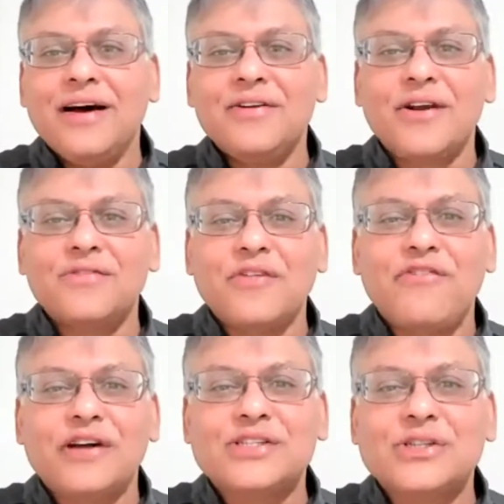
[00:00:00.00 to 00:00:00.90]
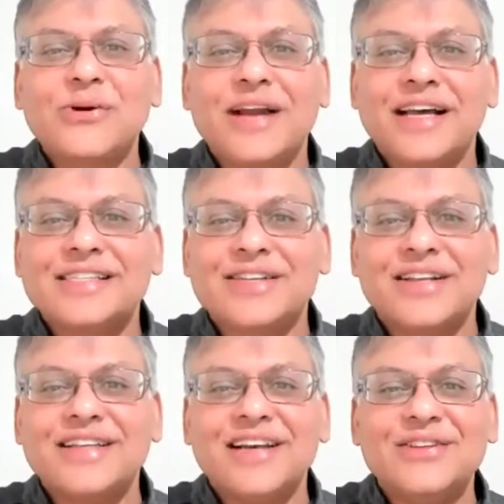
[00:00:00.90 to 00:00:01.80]
You're the first two guests on
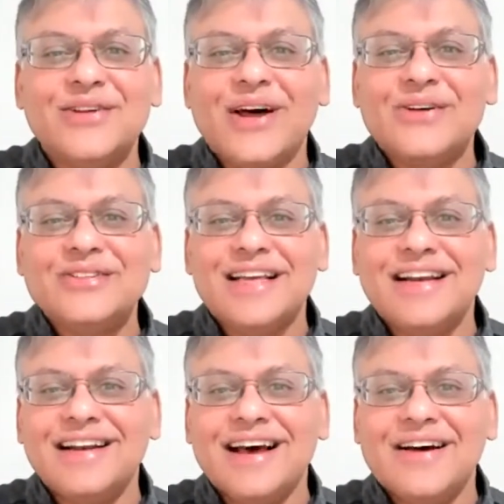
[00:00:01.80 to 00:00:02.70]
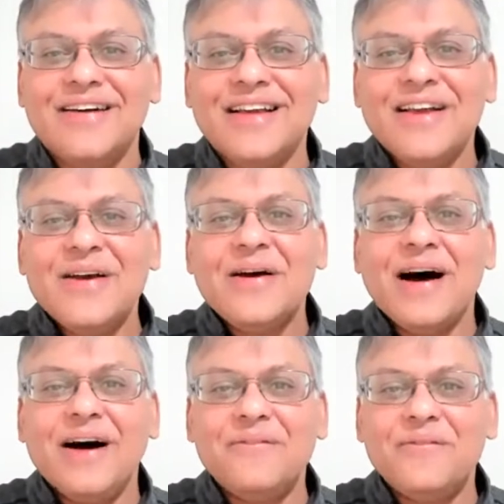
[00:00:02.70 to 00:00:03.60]
the Hindu Lounge, and
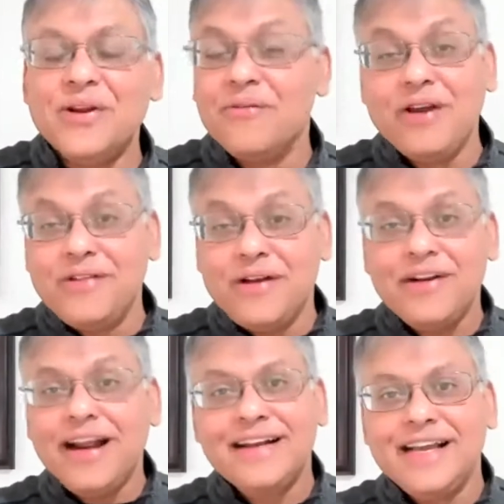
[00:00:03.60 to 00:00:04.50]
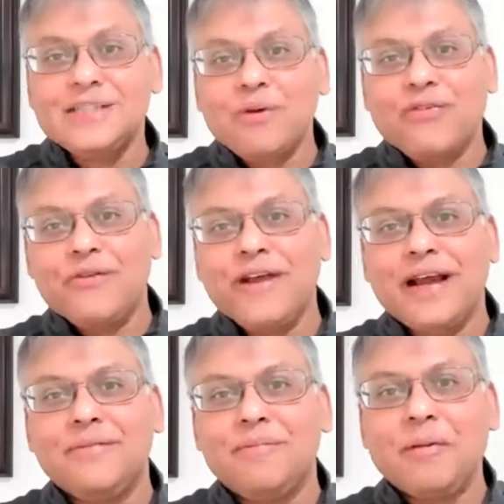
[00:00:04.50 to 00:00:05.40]
we have never had guests before. We
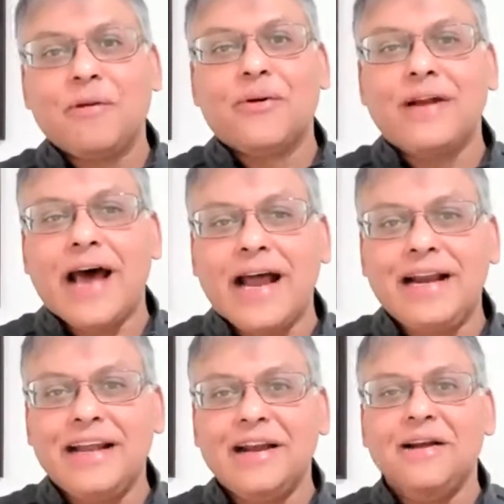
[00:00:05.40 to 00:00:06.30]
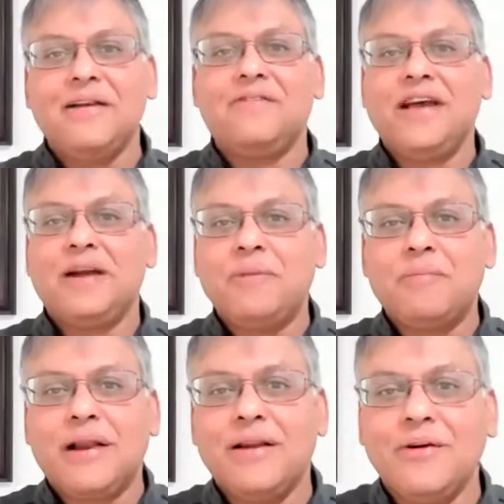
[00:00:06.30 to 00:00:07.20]
had people who dialed in. We had
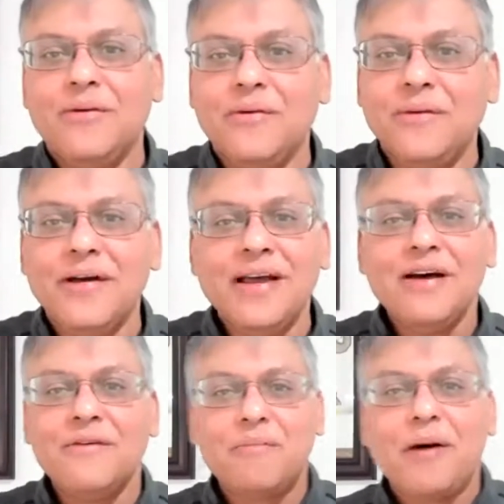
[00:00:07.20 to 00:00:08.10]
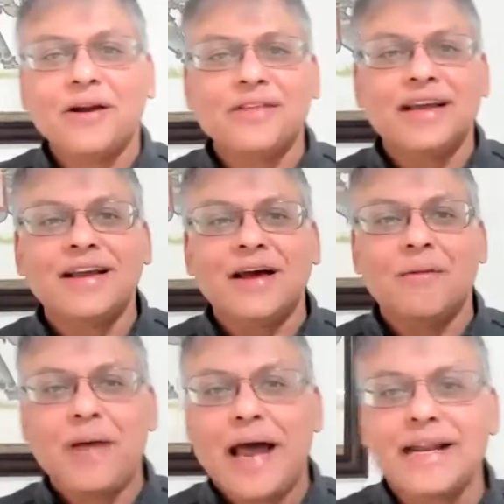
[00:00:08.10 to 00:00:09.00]
people who were part of the
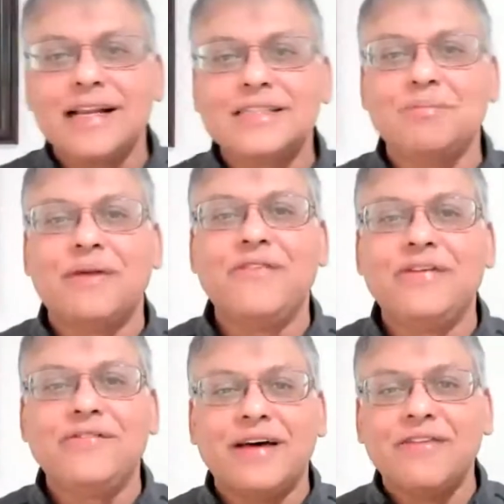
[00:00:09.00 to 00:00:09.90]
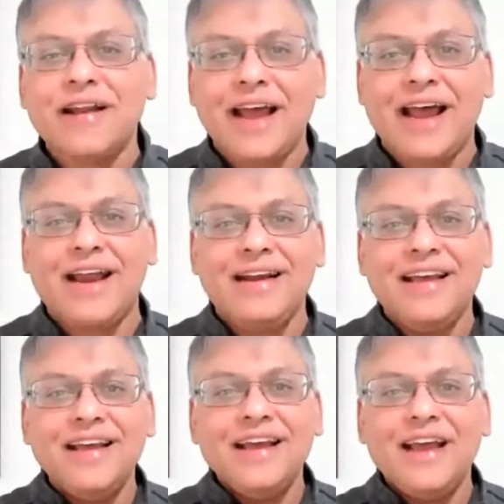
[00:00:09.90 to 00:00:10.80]
panels, but we've never had
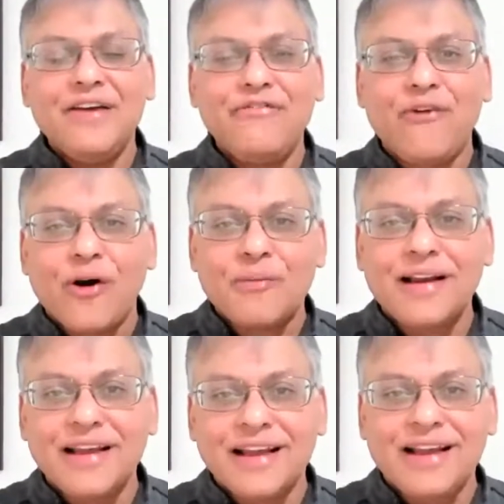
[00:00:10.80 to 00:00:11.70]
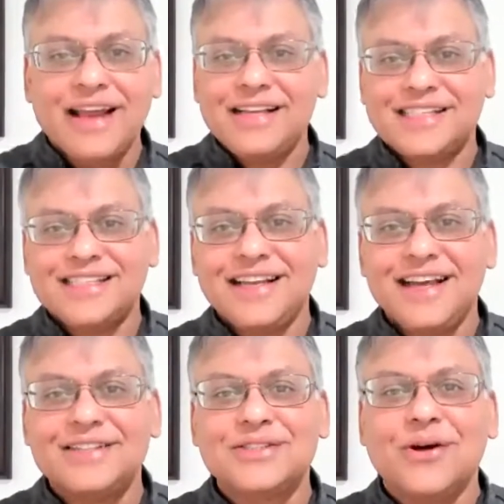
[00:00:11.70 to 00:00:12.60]
a formal guest.
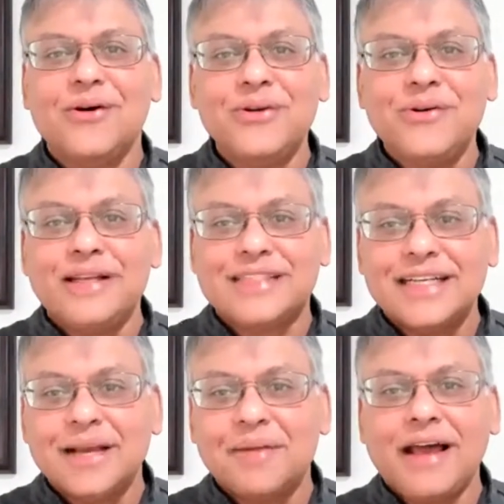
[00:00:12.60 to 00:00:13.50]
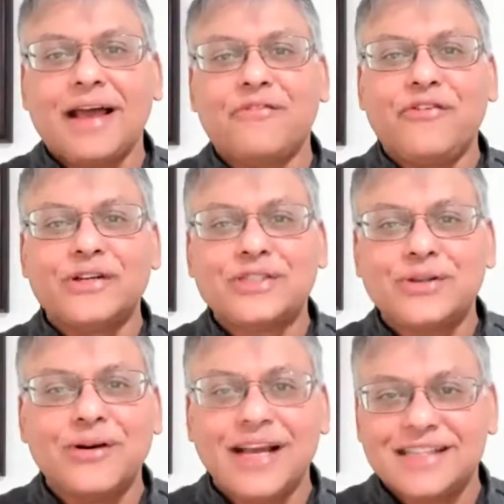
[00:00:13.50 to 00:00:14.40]
And so you and Sanjay bhai are our first
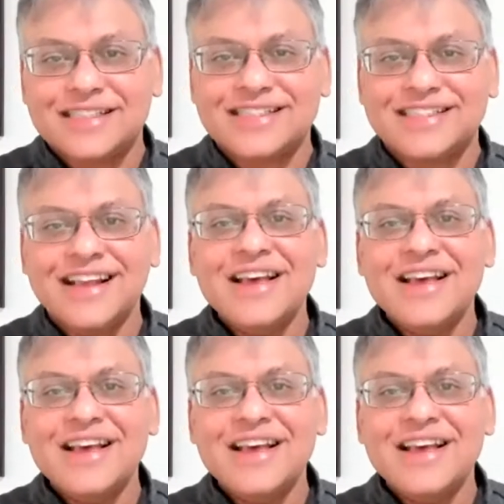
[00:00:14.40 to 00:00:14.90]
two guests,